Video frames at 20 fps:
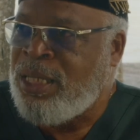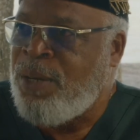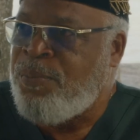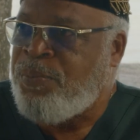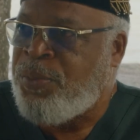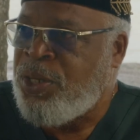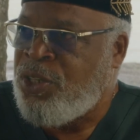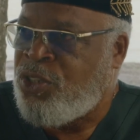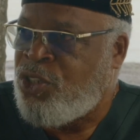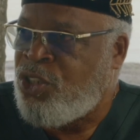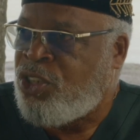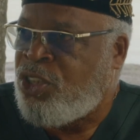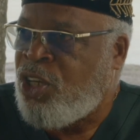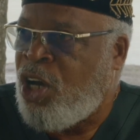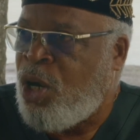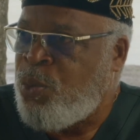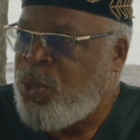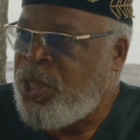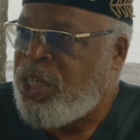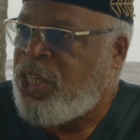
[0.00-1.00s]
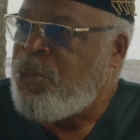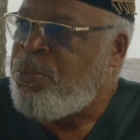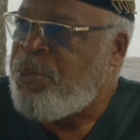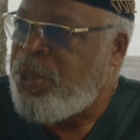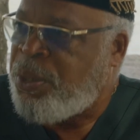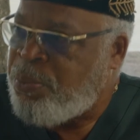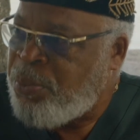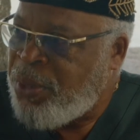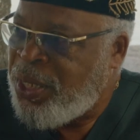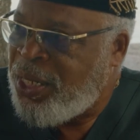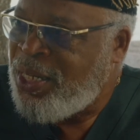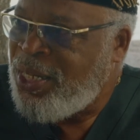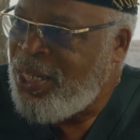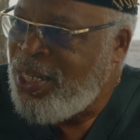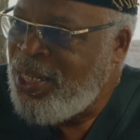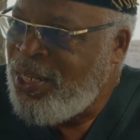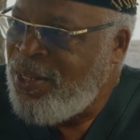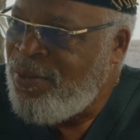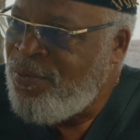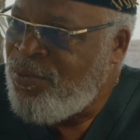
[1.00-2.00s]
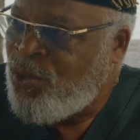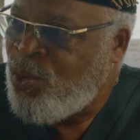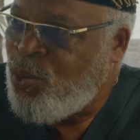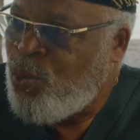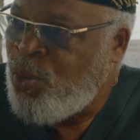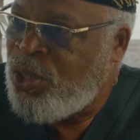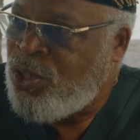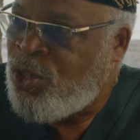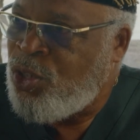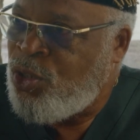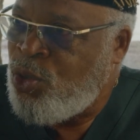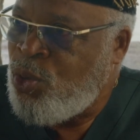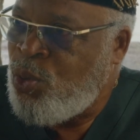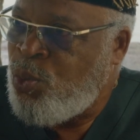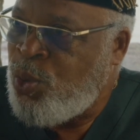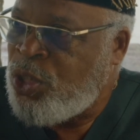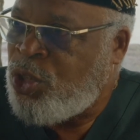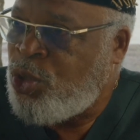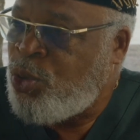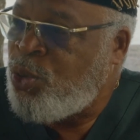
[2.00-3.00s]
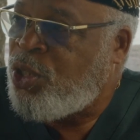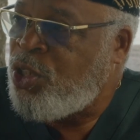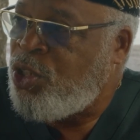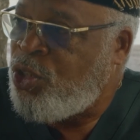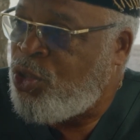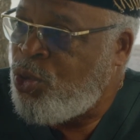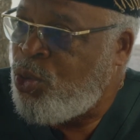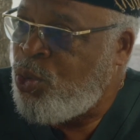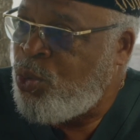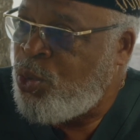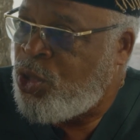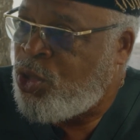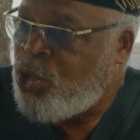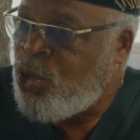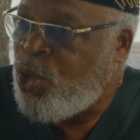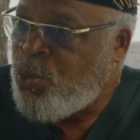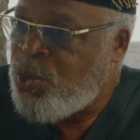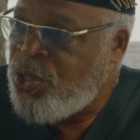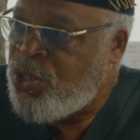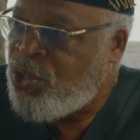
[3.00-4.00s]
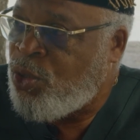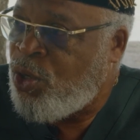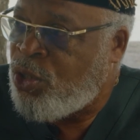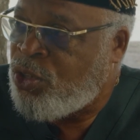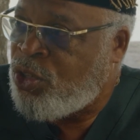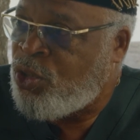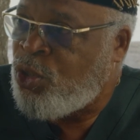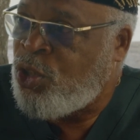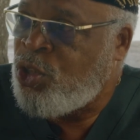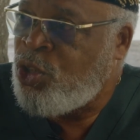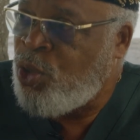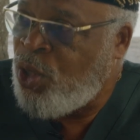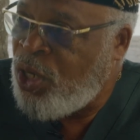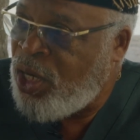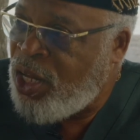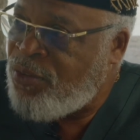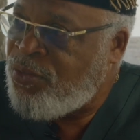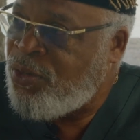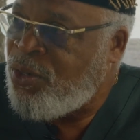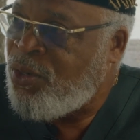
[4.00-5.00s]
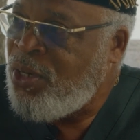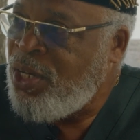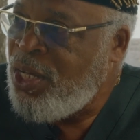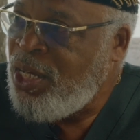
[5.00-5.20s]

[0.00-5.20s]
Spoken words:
something should start with a commitment to want to do what you can do with your resources on your level.